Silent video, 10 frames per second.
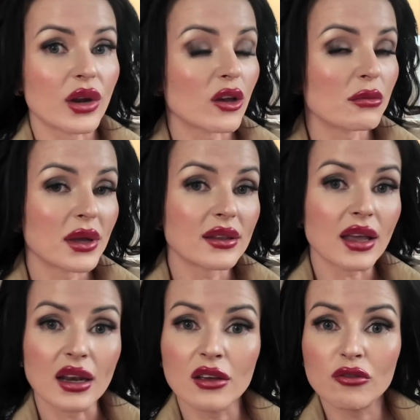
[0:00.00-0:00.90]
recommend
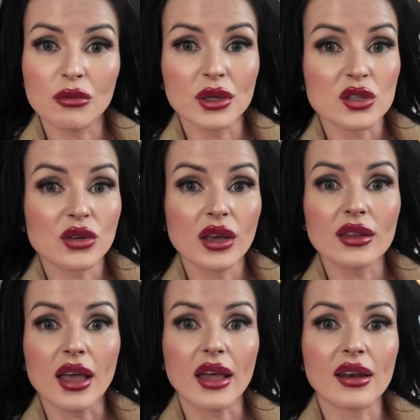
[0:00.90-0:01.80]
any woman to
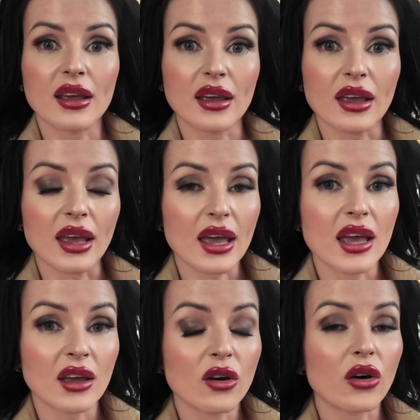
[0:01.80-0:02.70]
get any
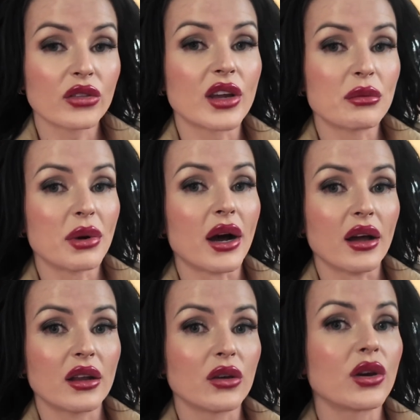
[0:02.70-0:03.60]
ink on their
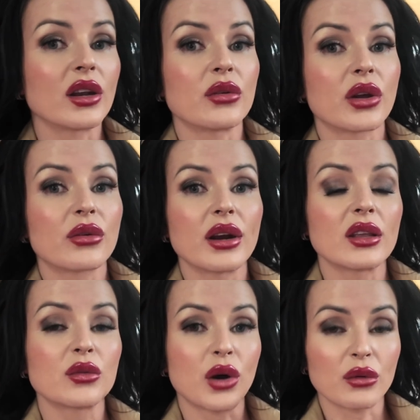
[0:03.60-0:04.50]
body. You're gonna regret
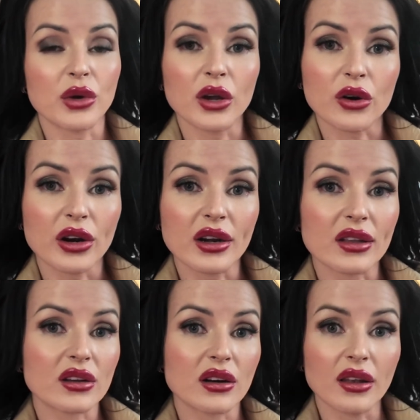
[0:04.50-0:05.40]
it one way or
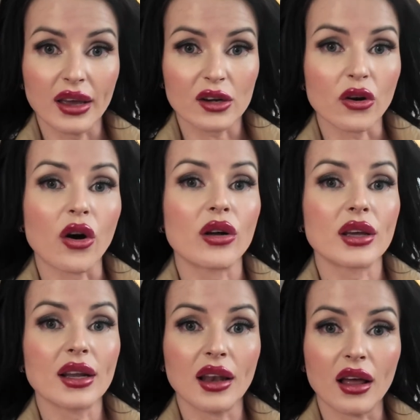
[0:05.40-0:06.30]
another later on
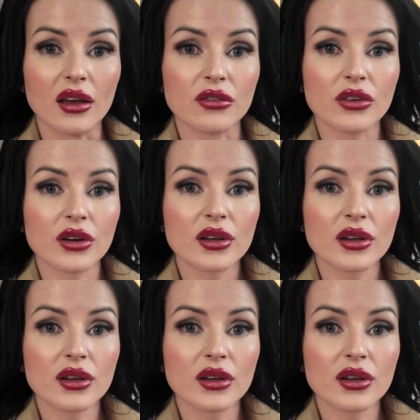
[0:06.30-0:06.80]
in life.